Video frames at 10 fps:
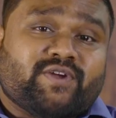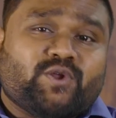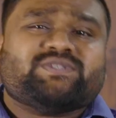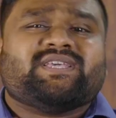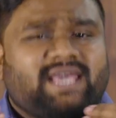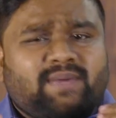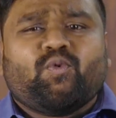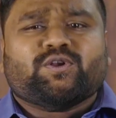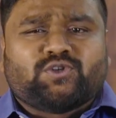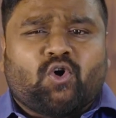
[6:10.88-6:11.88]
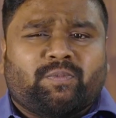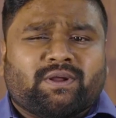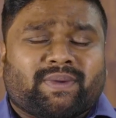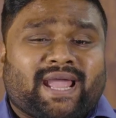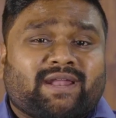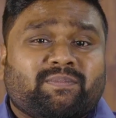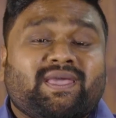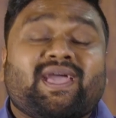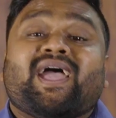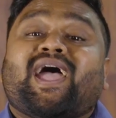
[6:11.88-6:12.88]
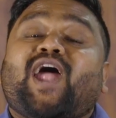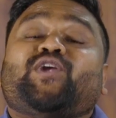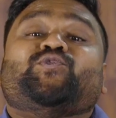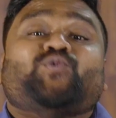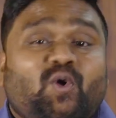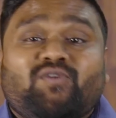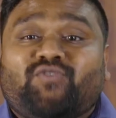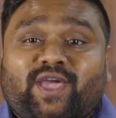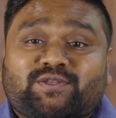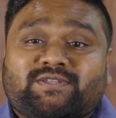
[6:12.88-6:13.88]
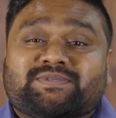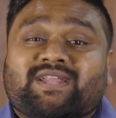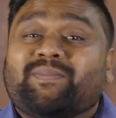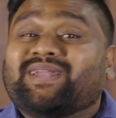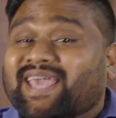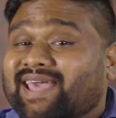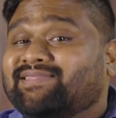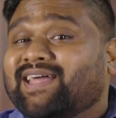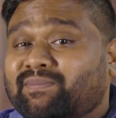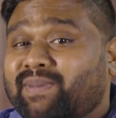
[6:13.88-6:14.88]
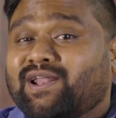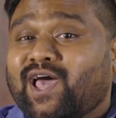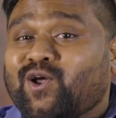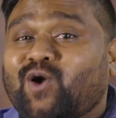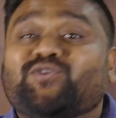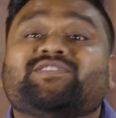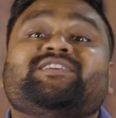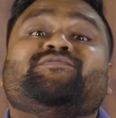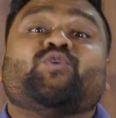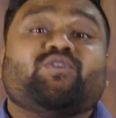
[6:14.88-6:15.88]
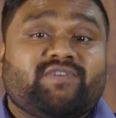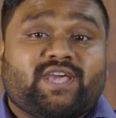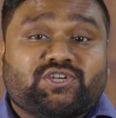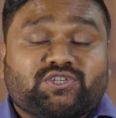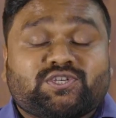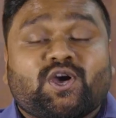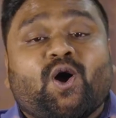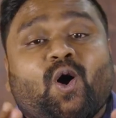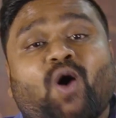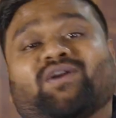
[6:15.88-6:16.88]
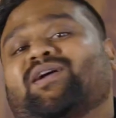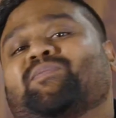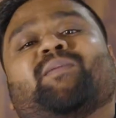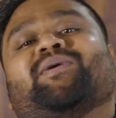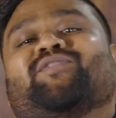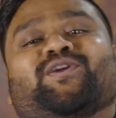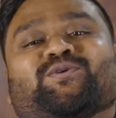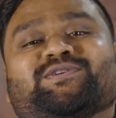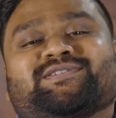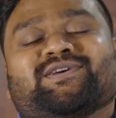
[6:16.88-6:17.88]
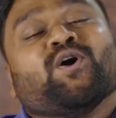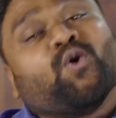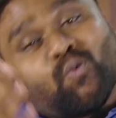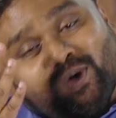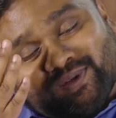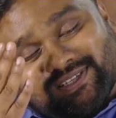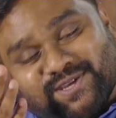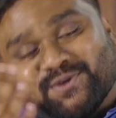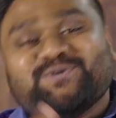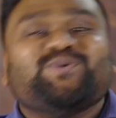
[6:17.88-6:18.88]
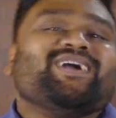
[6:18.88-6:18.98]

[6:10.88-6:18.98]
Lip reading: videos, keep watching OpenUp Academy and don't forget to subscribe and hit that bell icon to receive notifications on our upcoming videos. We will see you soon,